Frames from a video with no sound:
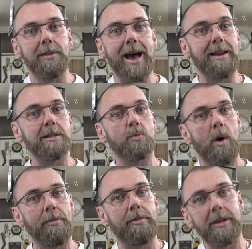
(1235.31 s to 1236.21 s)
And that is
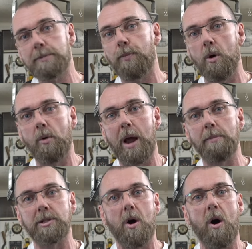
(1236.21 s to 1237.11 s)
what this
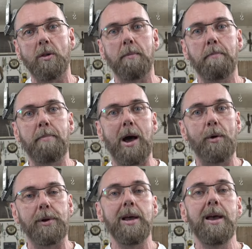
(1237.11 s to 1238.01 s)
program is all
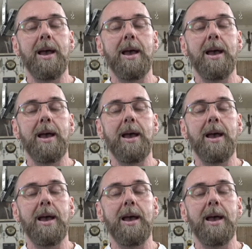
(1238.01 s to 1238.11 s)
about